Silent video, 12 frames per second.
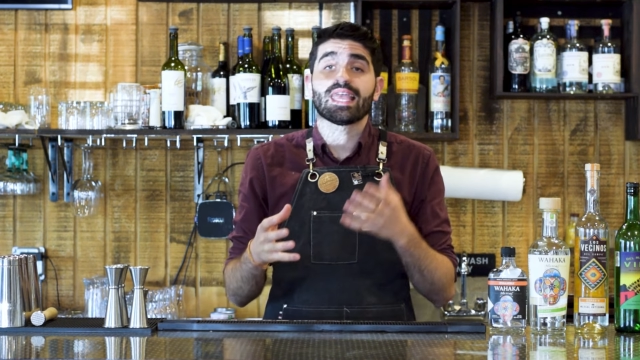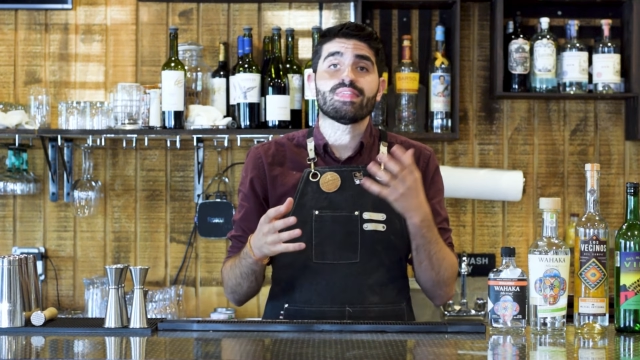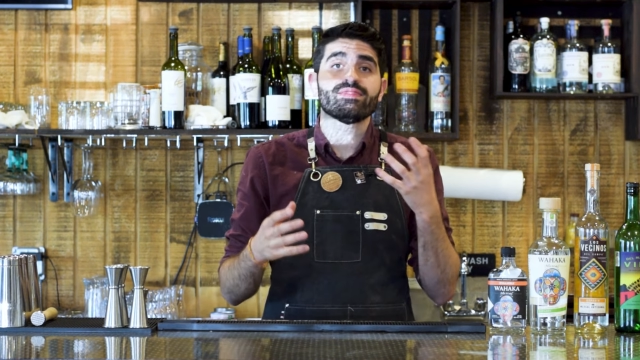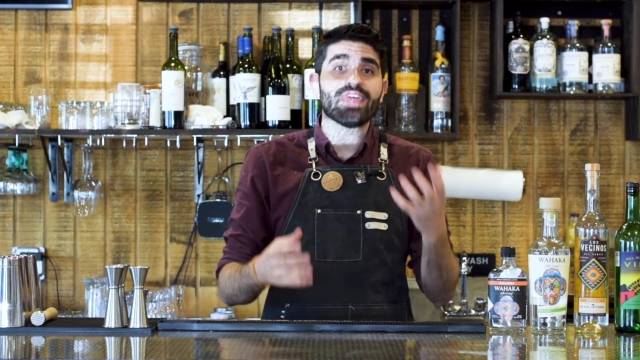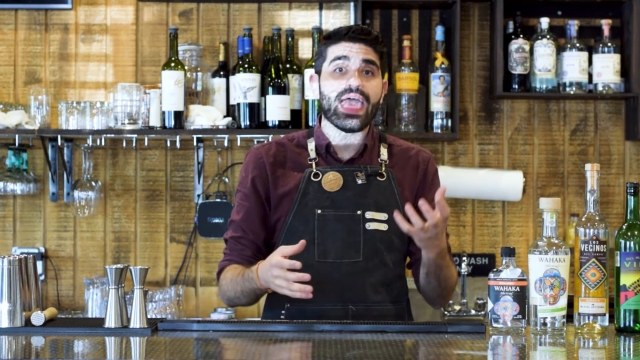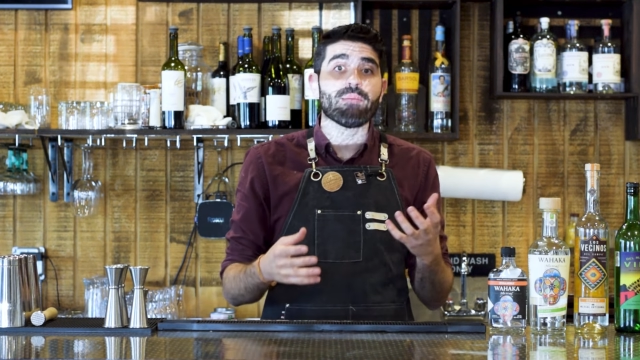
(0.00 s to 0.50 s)

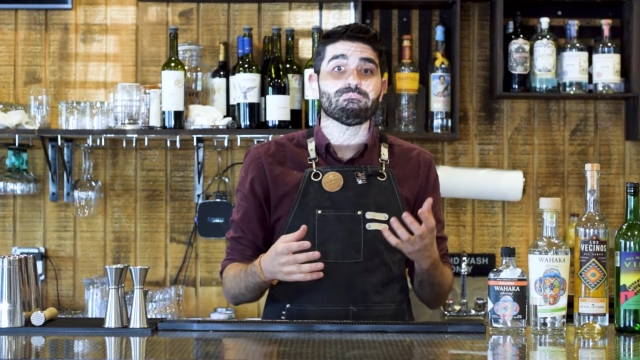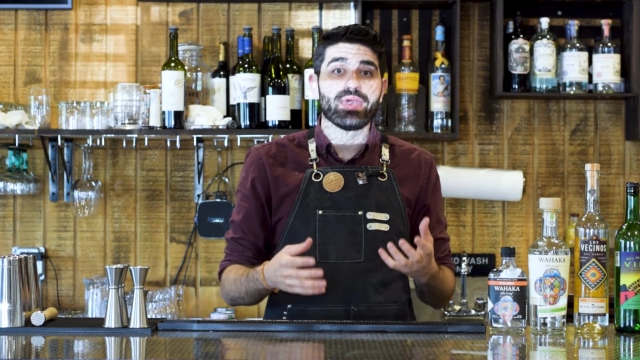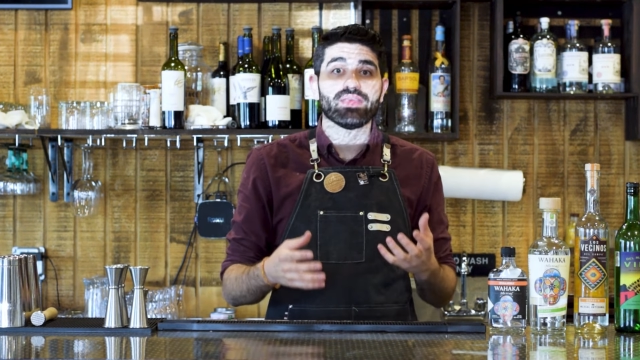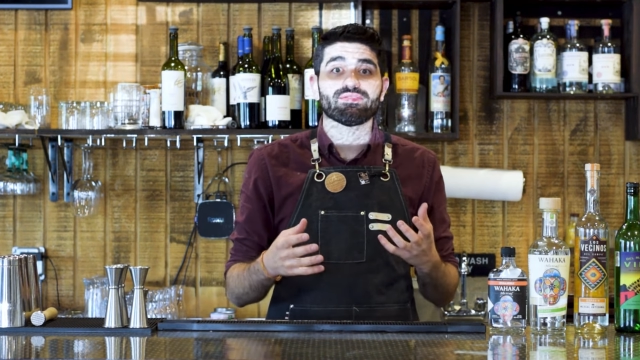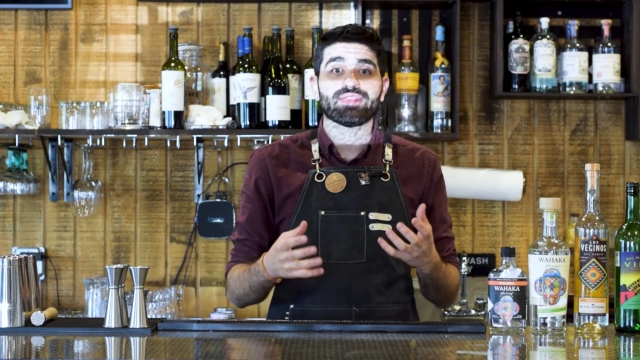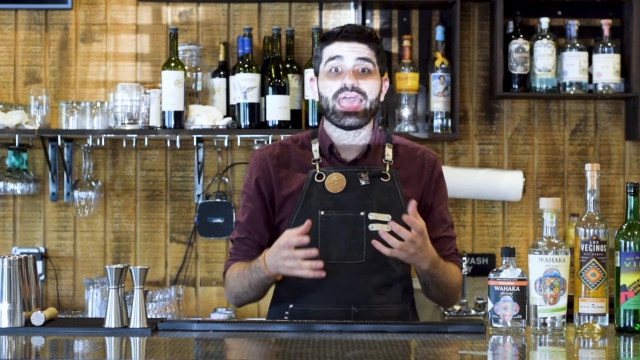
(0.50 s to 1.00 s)
And that
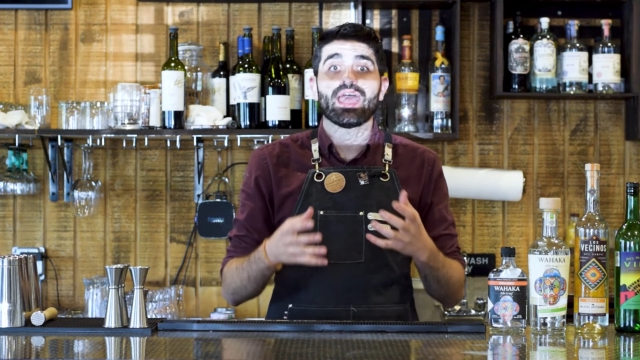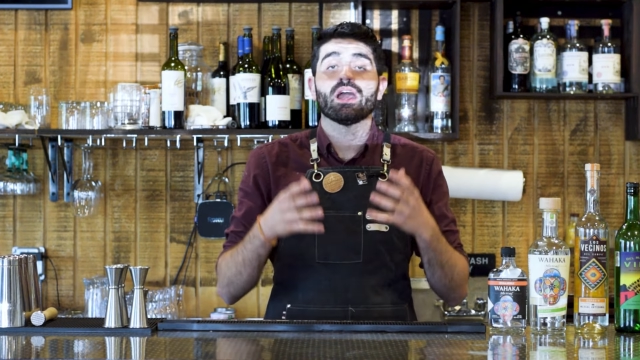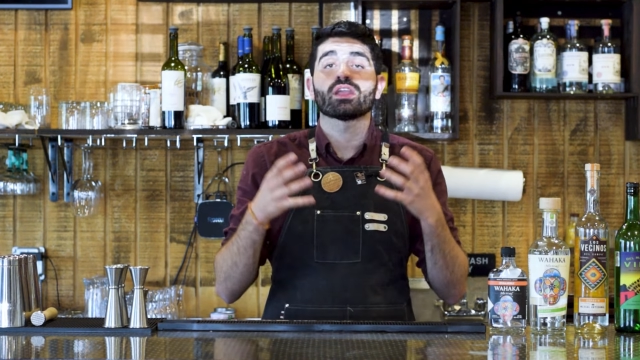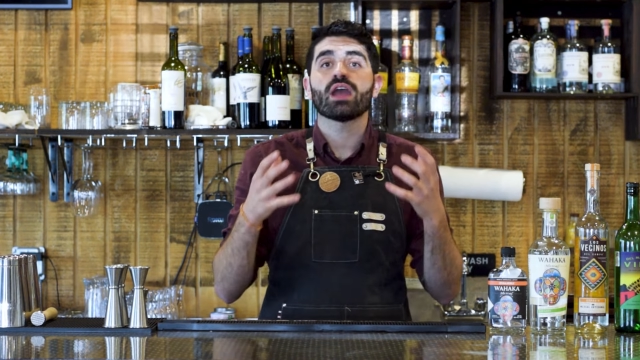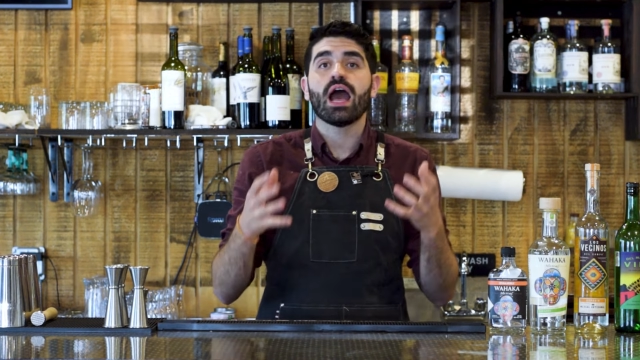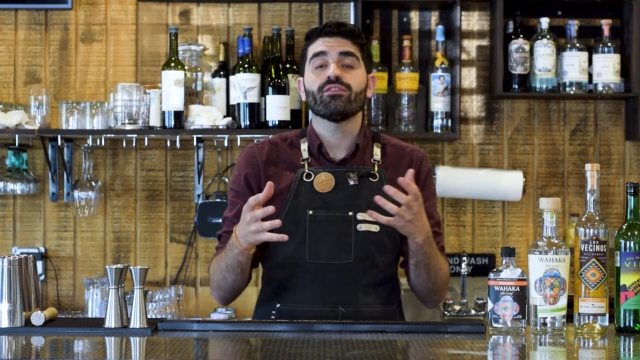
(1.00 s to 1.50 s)
meant that
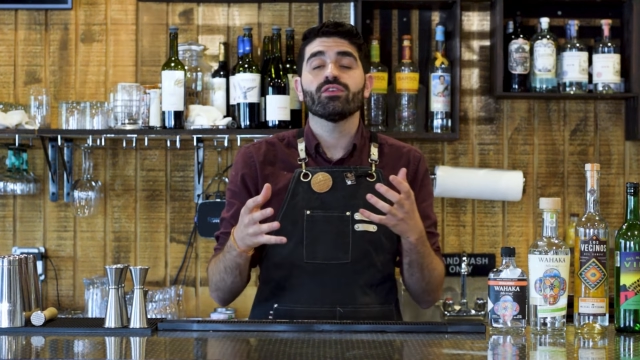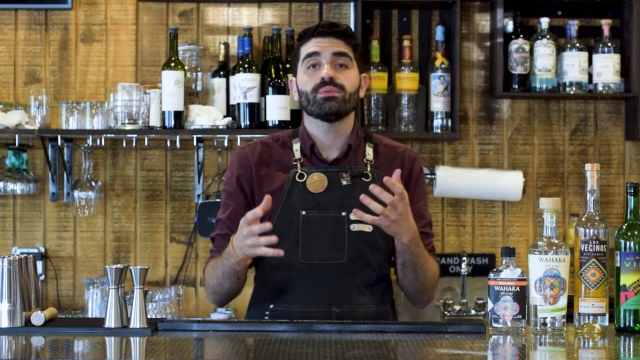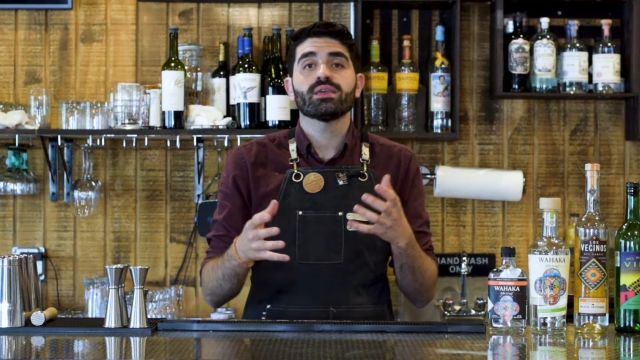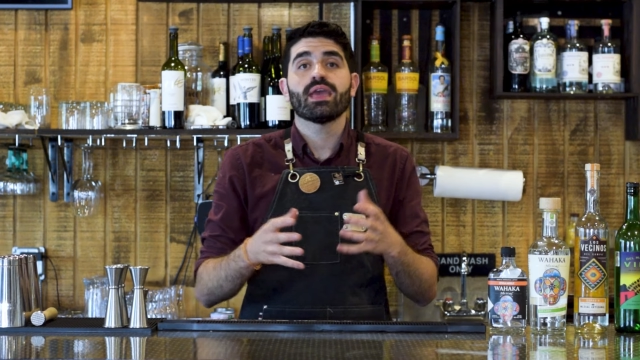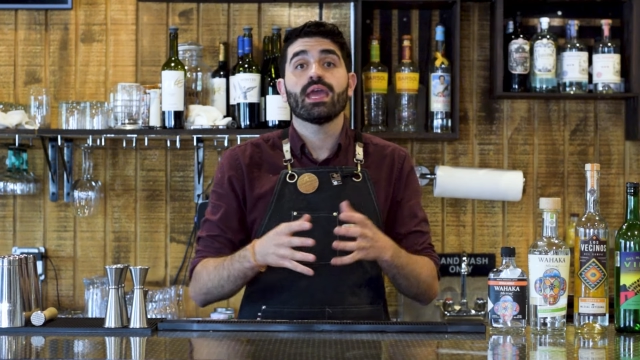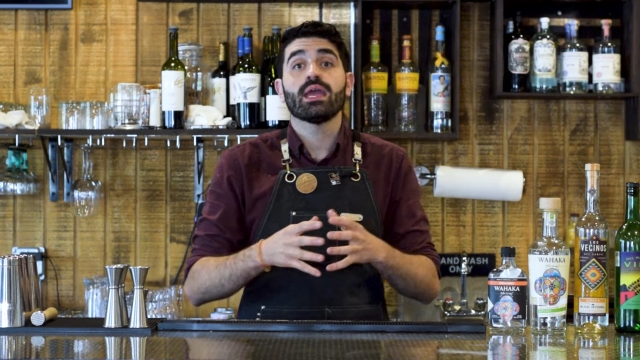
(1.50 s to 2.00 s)
agave
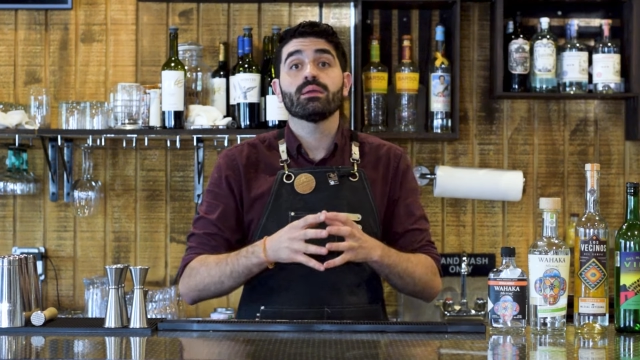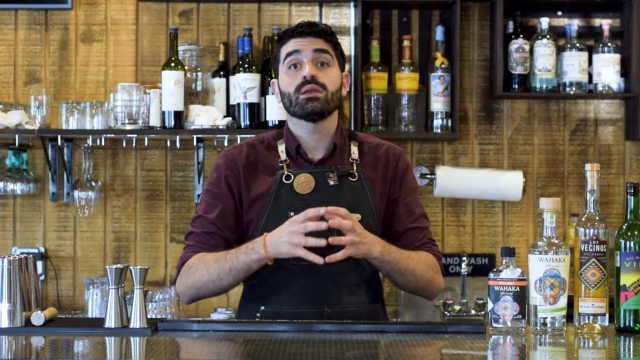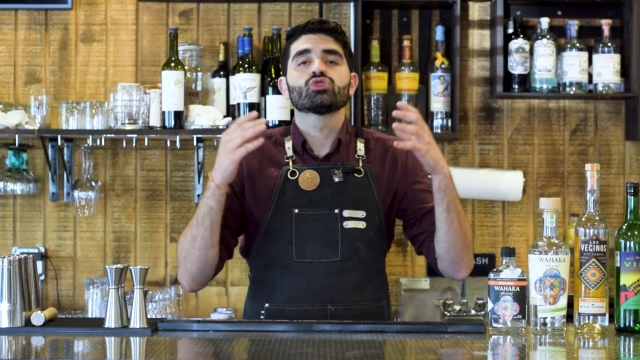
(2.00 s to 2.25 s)
became